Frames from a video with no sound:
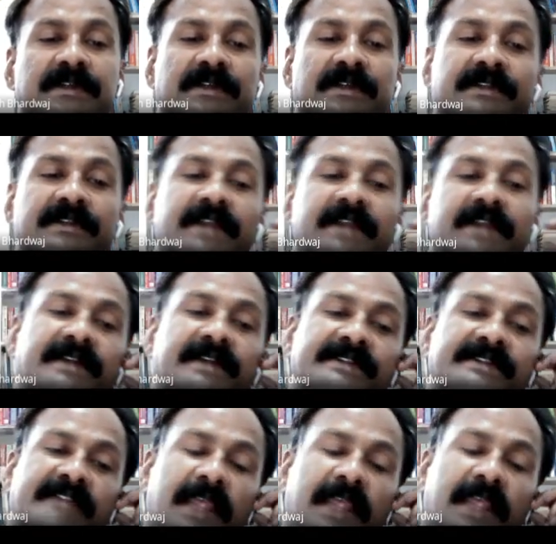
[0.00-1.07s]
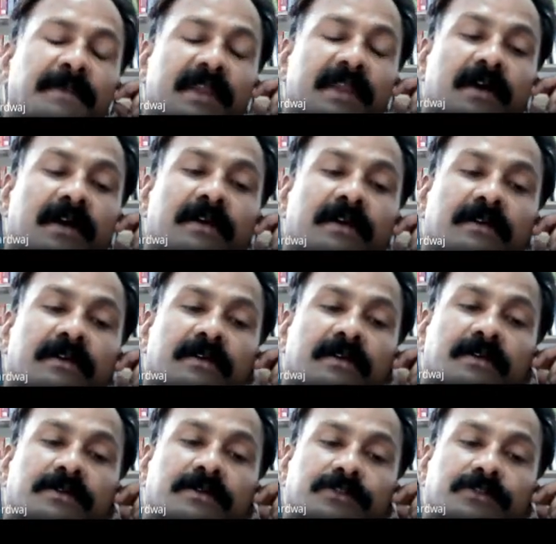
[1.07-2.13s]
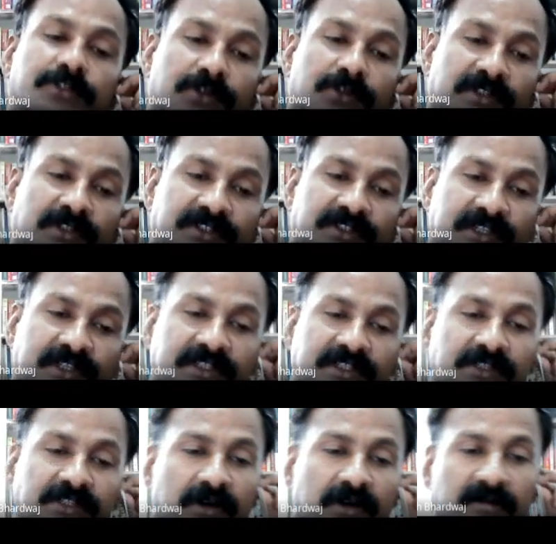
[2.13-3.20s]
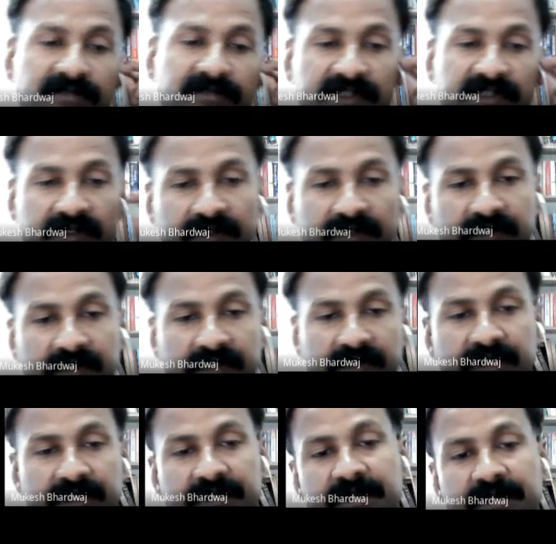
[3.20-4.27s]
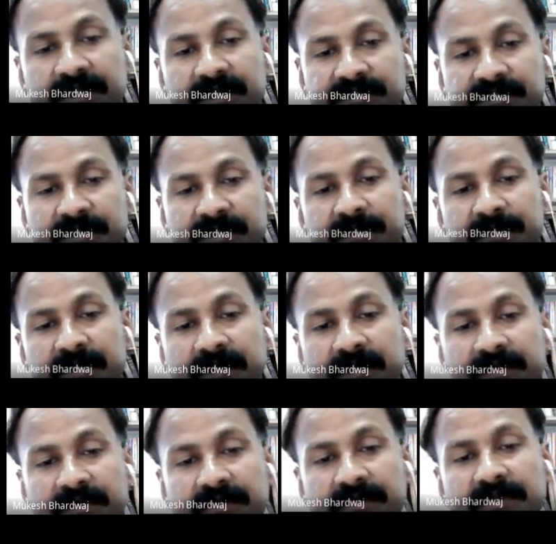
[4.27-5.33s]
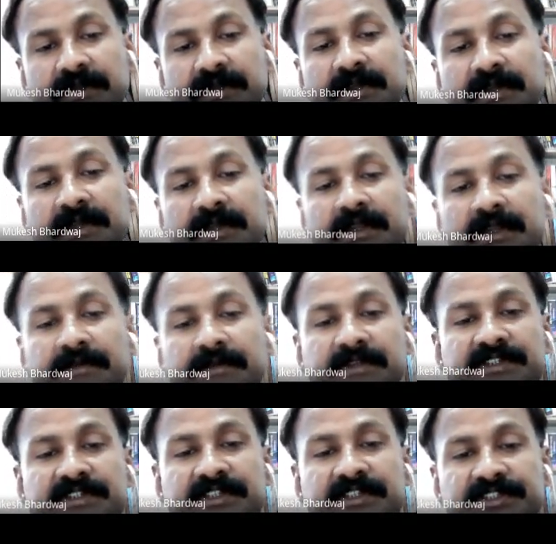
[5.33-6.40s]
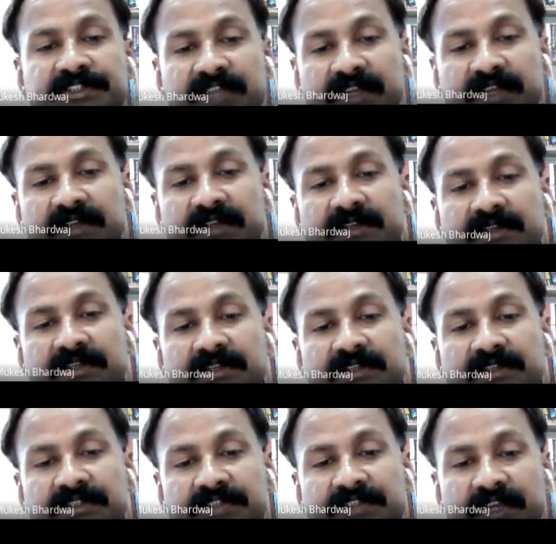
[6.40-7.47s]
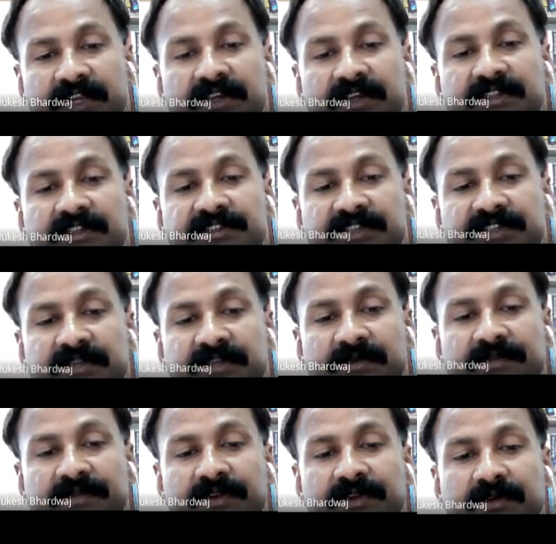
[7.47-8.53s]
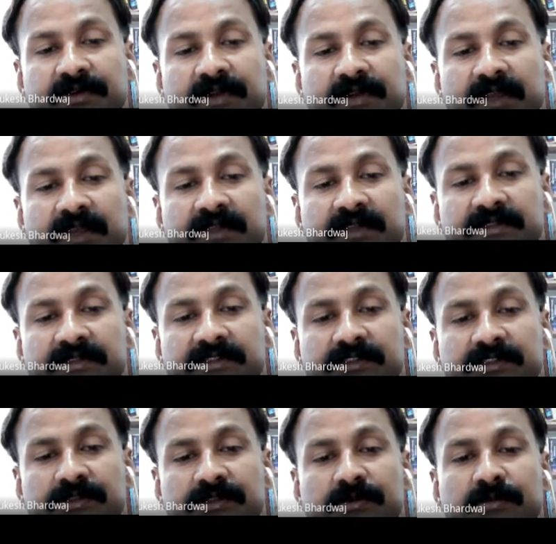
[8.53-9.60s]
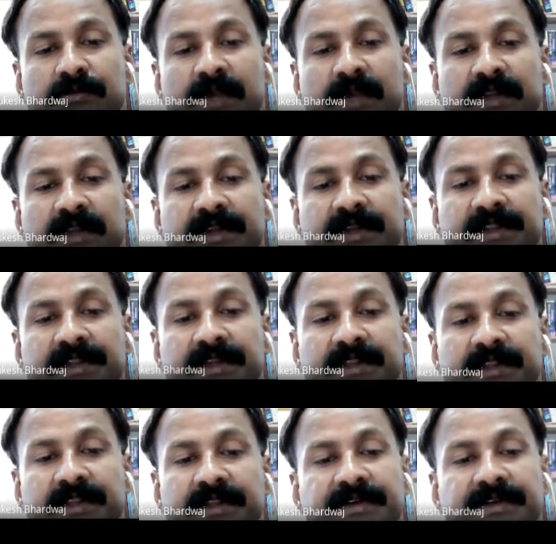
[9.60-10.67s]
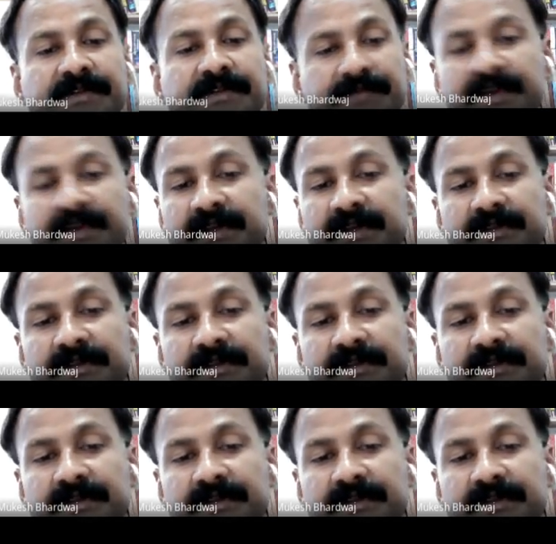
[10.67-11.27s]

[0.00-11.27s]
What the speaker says: That same year, J. Thomson conducted an experiment in which he channeled a stream of neon ions through magnetic and electric field,